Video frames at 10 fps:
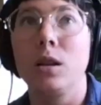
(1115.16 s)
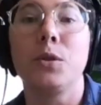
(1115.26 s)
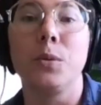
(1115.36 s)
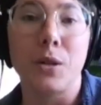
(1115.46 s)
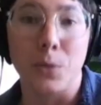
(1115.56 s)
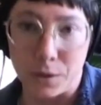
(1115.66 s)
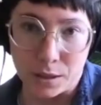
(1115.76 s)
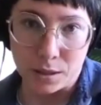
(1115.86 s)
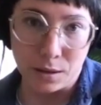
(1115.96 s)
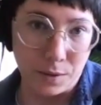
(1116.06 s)
of the
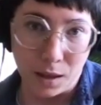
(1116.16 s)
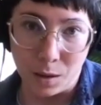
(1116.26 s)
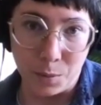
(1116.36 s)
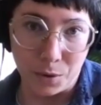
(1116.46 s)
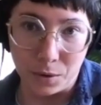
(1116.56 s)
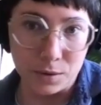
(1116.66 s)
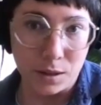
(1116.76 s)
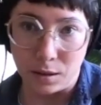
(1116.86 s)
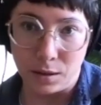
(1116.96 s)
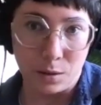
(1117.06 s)
resources available
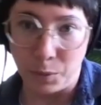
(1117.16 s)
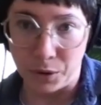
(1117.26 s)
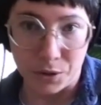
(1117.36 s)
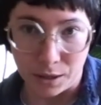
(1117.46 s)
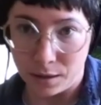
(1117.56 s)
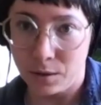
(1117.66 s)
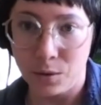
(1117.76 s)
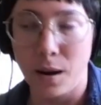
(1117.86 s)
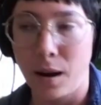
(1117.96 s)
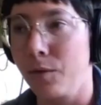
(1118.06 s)
to a person,
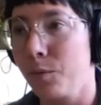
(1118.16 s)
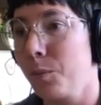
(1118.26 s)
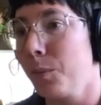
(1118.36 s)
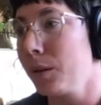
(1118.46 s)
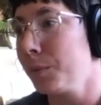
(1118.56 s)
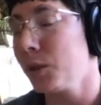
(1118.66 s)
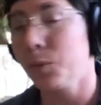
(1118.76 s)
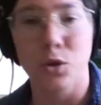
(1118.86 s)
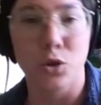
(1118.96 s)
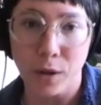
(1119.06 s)
who have
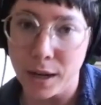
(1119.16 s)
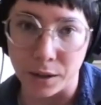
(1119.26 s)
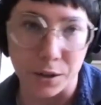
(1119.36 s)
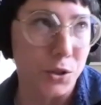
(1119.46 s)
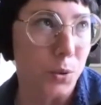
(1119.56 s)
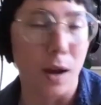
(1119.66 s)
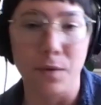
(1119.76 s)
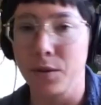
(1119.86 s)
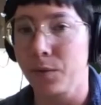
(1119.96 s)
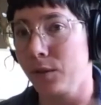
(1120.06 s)
multiple trainers, who
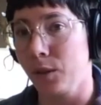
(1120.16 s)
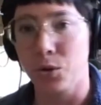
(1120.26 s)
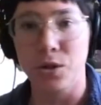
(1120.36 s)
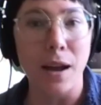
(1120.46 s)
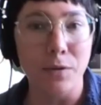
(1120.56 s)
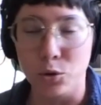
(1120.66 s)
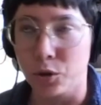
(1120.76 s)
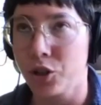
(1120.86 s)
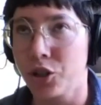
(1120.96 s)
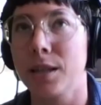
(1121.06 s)
have a staff
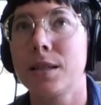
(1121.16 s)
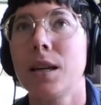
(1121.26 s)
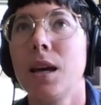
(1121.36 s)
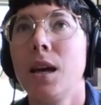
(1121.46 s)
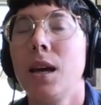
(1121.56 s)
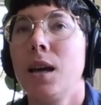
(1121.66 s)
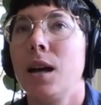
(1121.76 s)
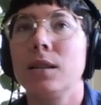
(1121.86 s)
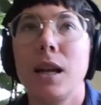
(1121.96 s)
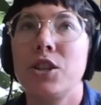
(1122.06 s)
nutritionist,
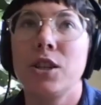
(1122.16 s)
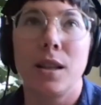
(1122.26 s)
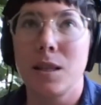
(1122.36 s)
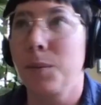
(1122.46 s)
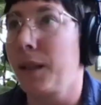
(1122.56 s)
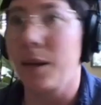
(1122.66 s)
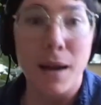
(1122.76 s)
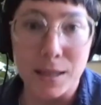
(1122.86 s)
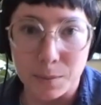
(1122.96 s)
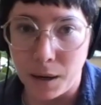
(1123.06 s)
alleging that someone like
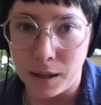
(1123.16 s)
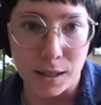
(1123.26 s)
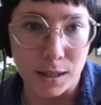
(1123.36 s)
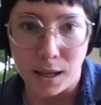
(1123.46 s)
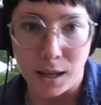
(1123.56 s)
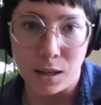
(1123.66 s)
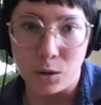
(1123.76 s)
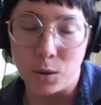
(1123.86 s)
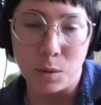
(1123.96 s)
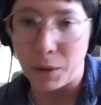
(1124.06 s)
Maximali in Kenya,
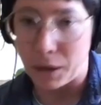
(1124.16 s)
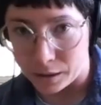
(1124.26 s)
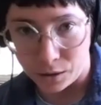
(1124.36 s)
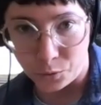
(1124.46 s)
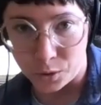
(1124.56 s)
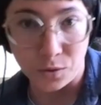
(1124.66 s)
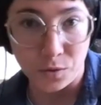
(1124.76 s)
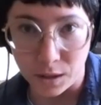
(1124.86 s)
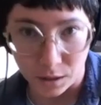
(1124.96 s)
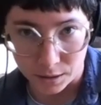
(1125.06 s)
who can barely afford to
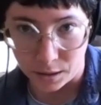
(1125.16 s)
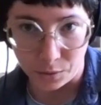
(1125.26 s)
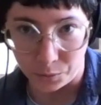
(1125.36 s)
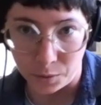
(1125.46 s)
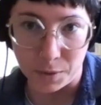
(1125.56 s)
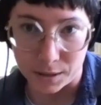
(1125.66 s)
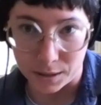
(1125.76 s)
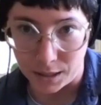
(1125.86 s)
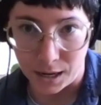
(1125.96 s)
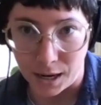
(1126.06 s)
feed herself 3 meals a
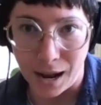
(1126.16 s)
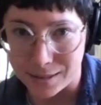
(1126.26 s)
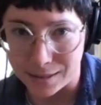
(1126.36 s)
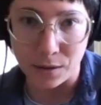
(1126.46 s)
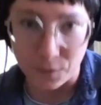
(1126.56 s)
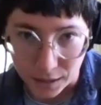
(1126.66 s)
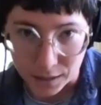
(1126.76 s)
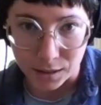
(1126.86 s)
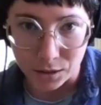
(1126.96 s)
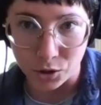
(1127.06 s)
day, has an
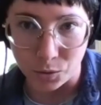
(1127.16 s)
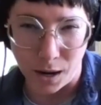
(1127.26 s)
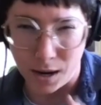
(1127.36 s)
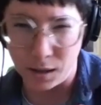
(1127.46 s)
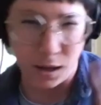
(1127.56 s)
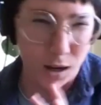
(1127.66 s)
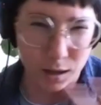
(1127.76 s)
advantage, right?